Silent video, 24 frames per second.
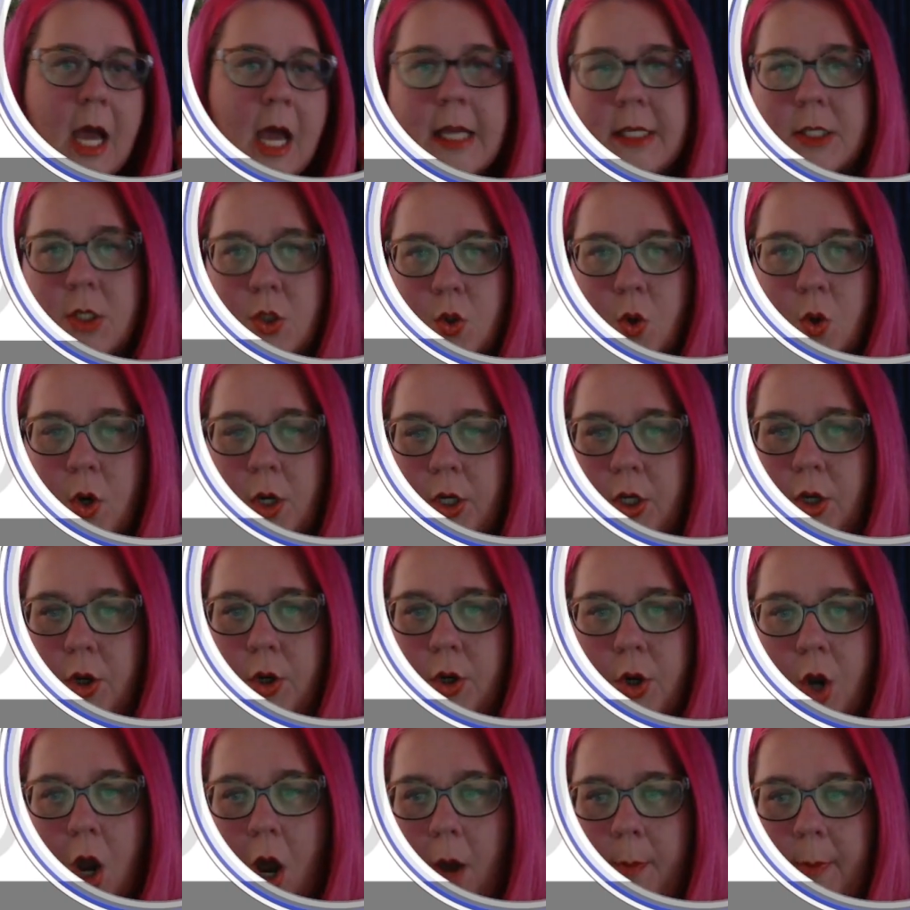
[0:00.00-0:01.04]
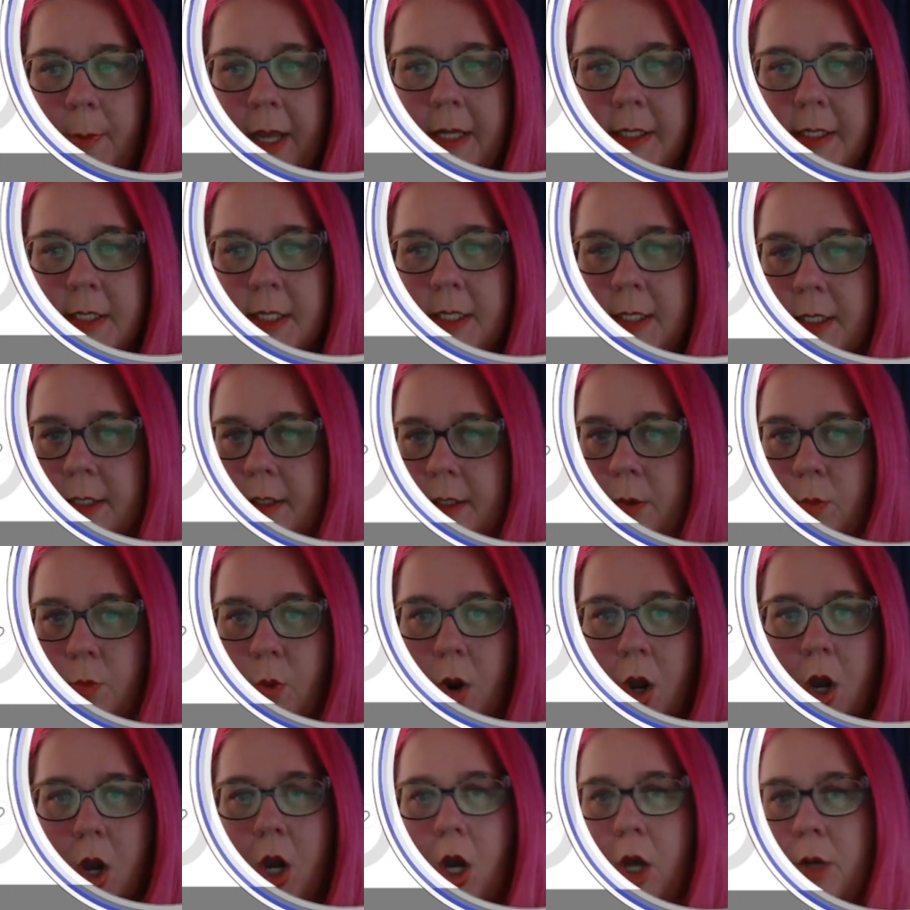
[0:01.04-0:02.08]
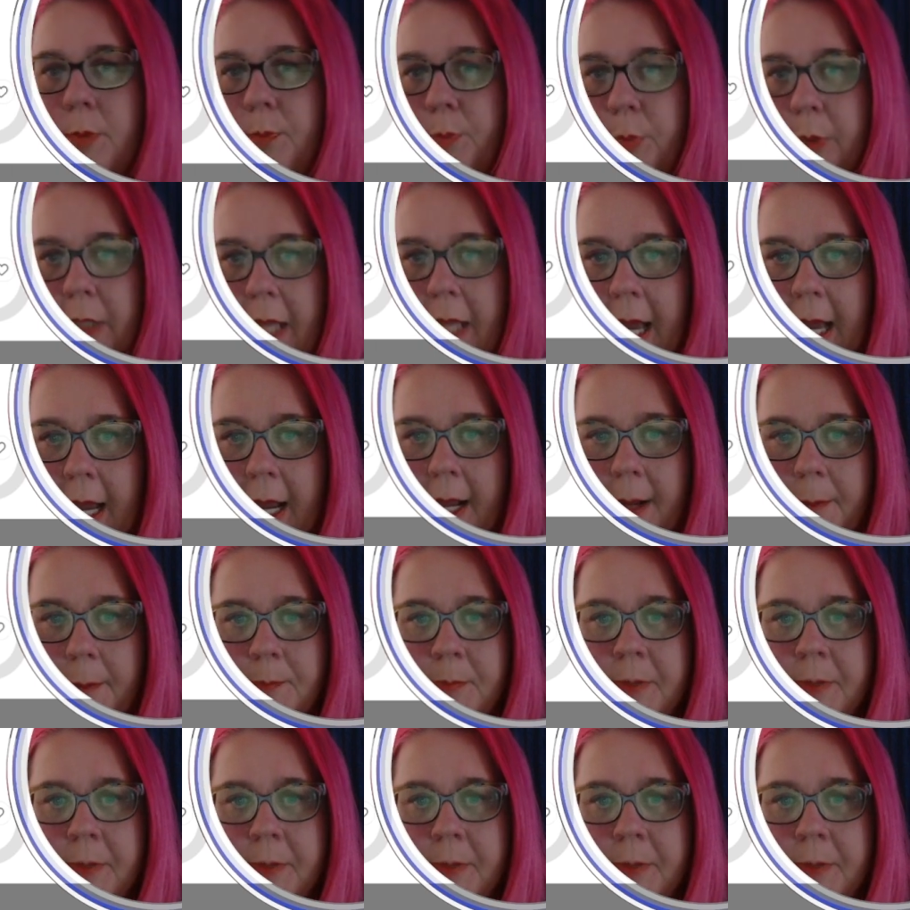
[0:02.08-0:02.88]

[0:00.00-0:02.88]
I saw you commented the word blah,